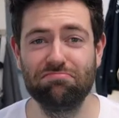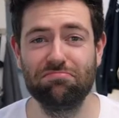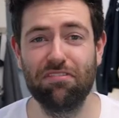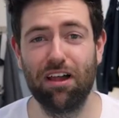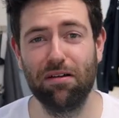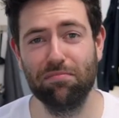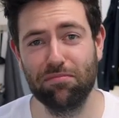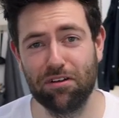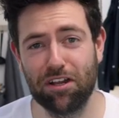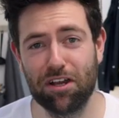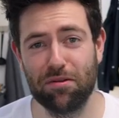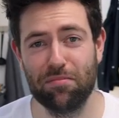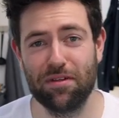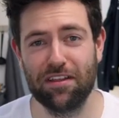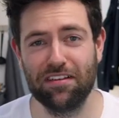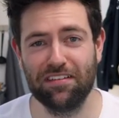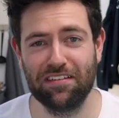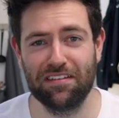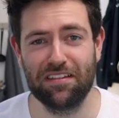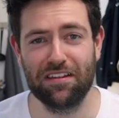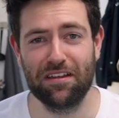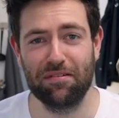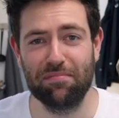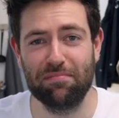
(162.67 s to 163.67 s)
I'm gonna
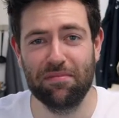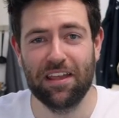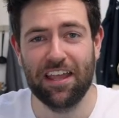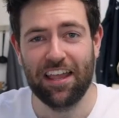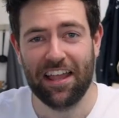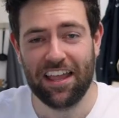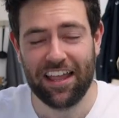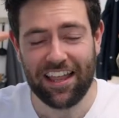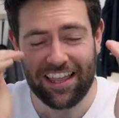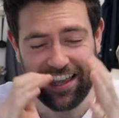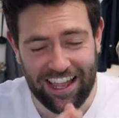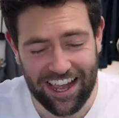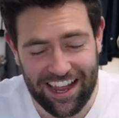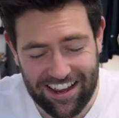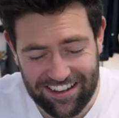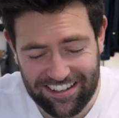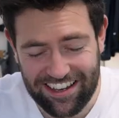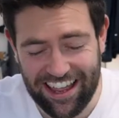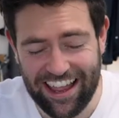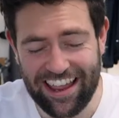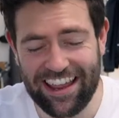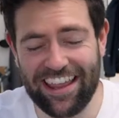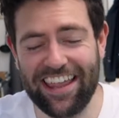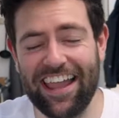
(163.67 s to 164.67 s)
miss them. Guys,
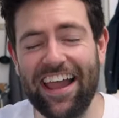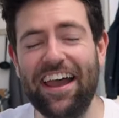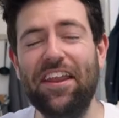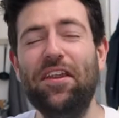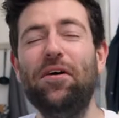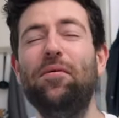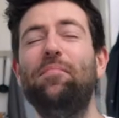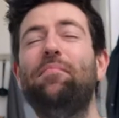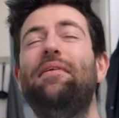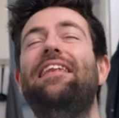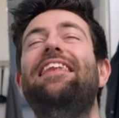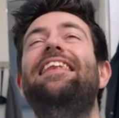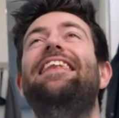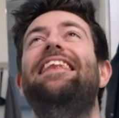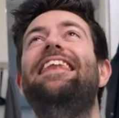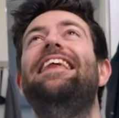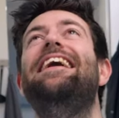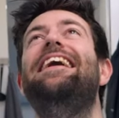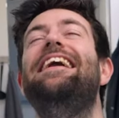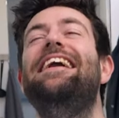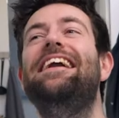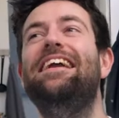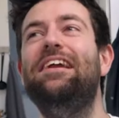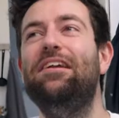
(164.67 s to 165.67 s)
I cannot
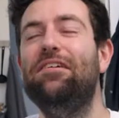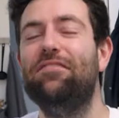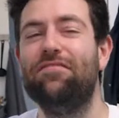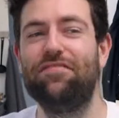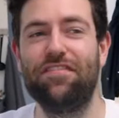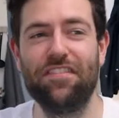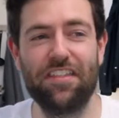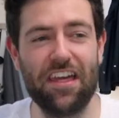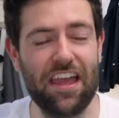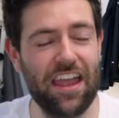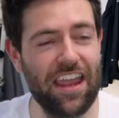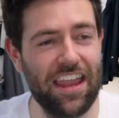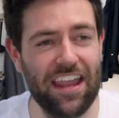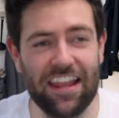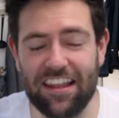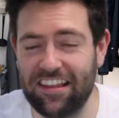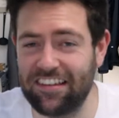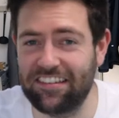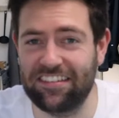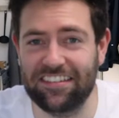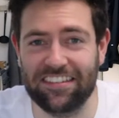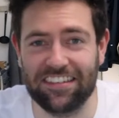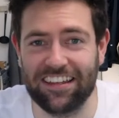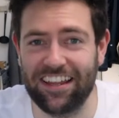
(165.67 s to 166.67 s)
believe that it
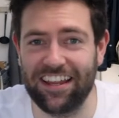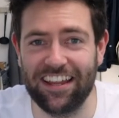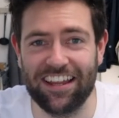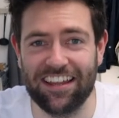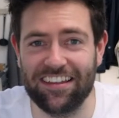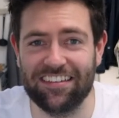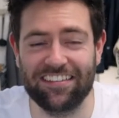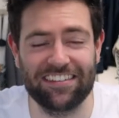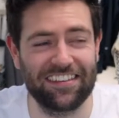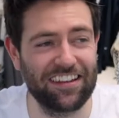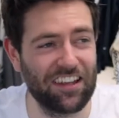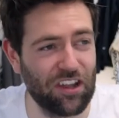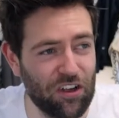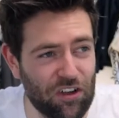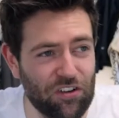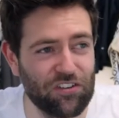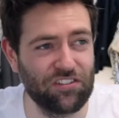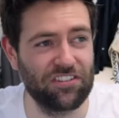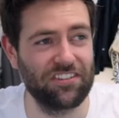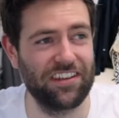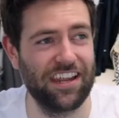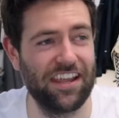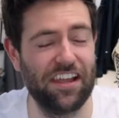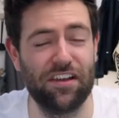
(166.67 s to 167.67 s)
is
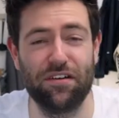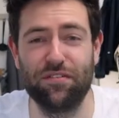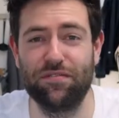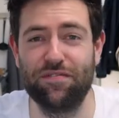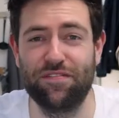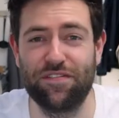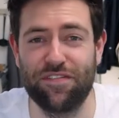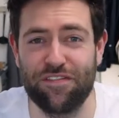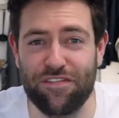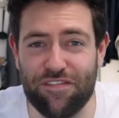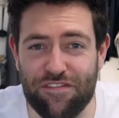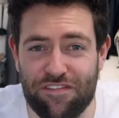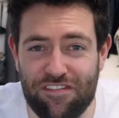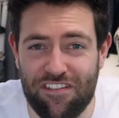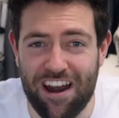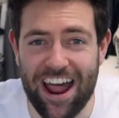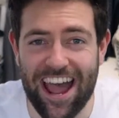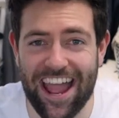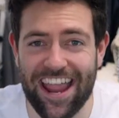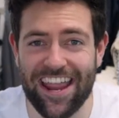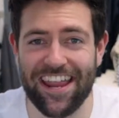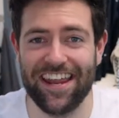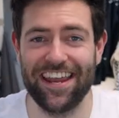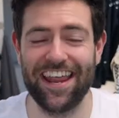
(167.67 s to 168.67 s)
launch day on
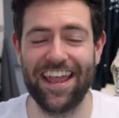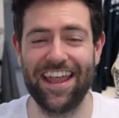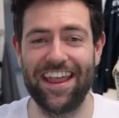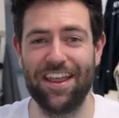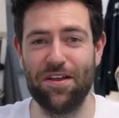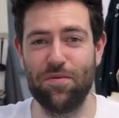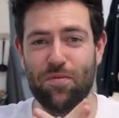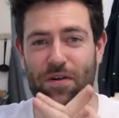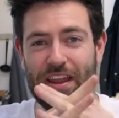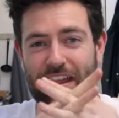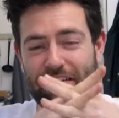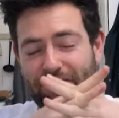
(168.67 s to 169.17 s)
Friday. We